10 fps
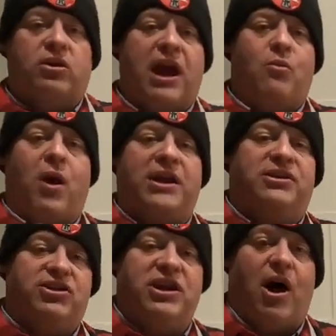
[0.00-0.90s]
Can't wait
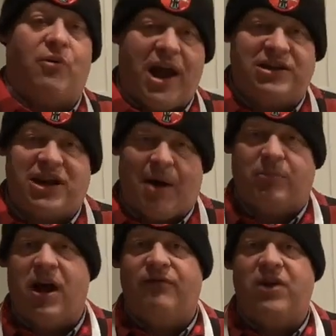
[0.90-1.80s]
to see y'all next
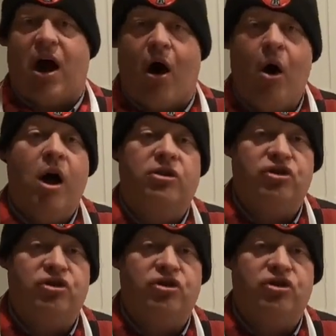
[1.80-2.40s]
time. Love y'all.